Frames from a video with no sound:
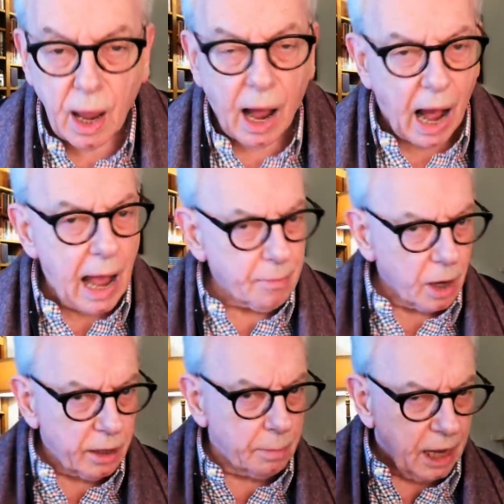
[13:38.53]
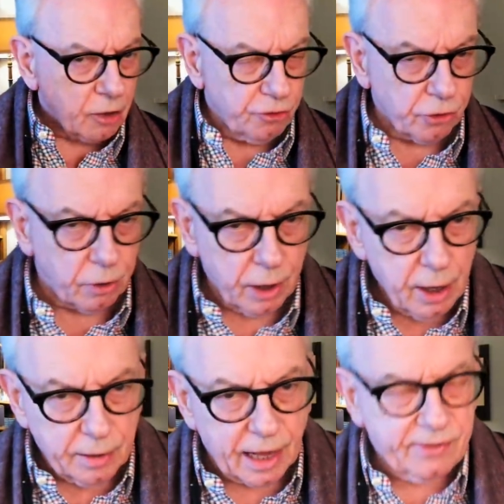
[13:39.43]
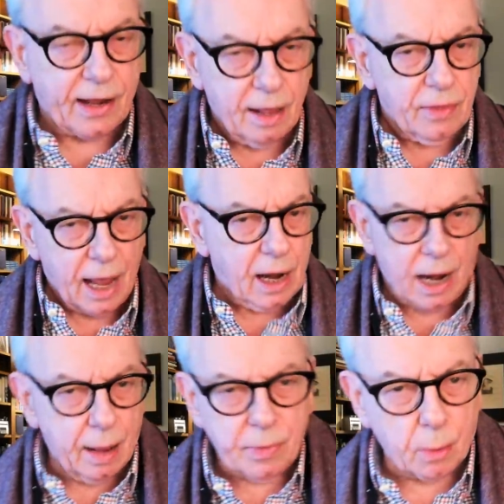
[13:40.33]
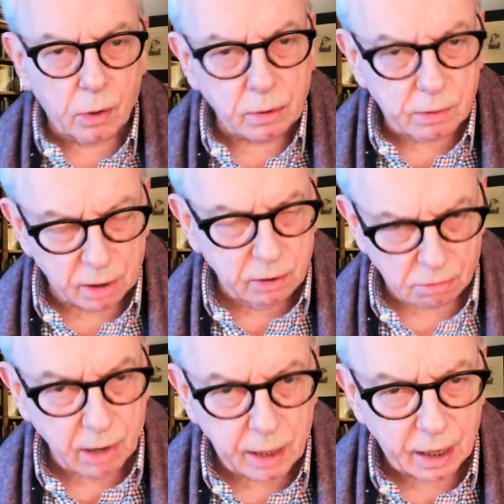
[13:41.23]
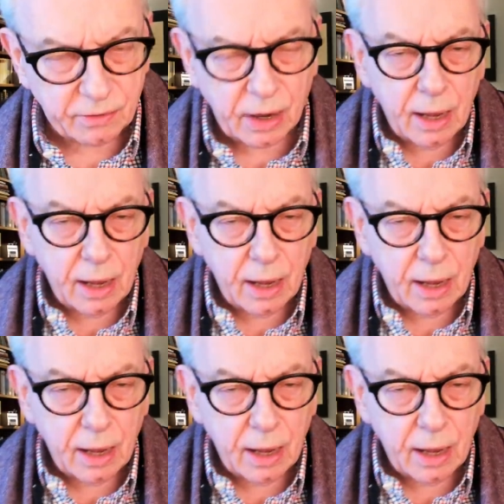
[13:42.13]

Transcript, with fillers: I'm going to make sure they say they claim they want the Ukrainians